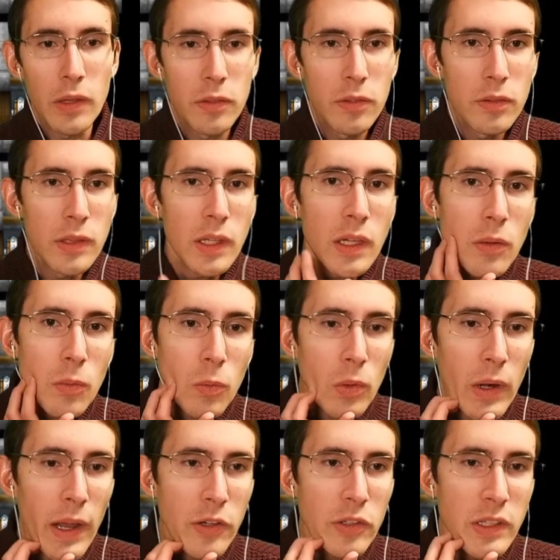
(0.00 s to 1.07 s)
I think
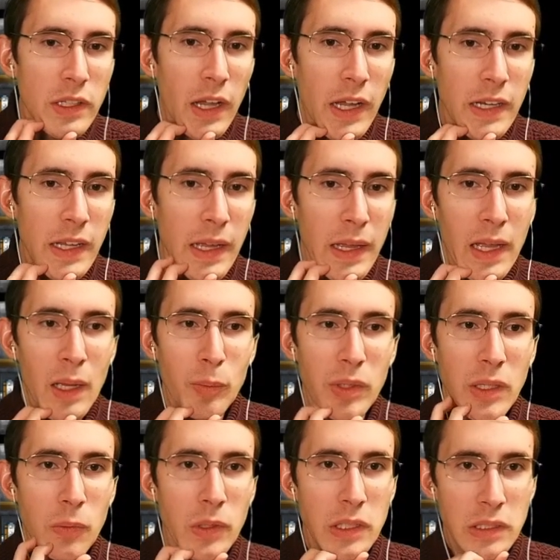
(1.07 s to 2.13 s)
we're actually kind of
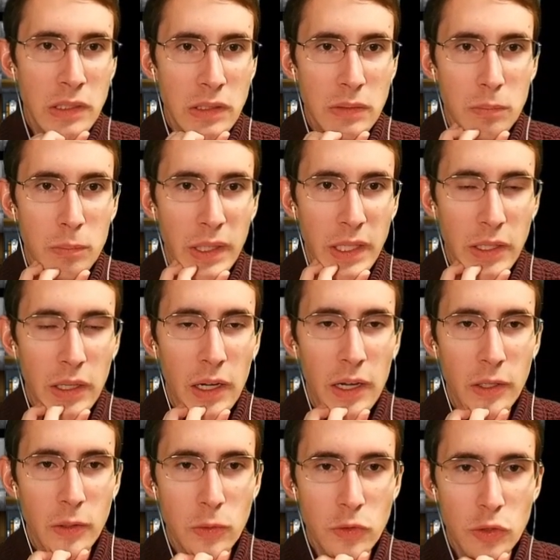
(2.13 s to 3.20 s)
happy we didn't make
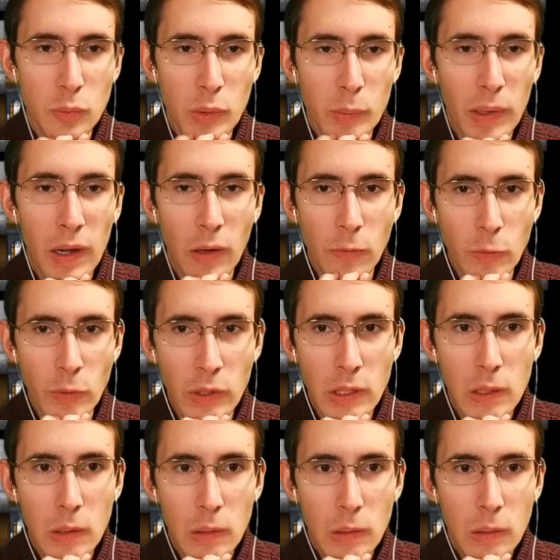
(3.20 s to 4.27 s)
Otto super powerful
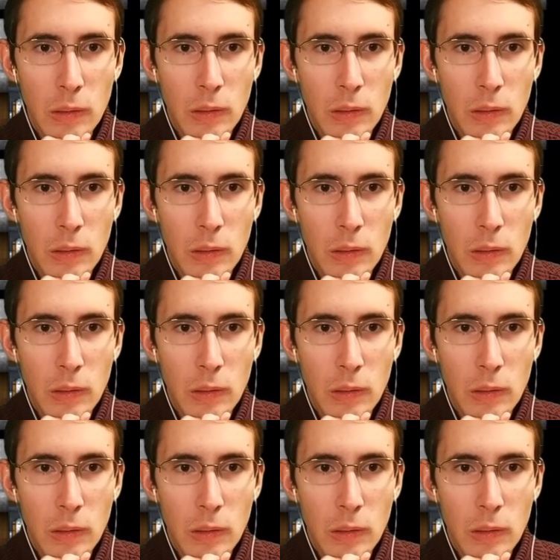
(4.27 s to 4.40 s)
then.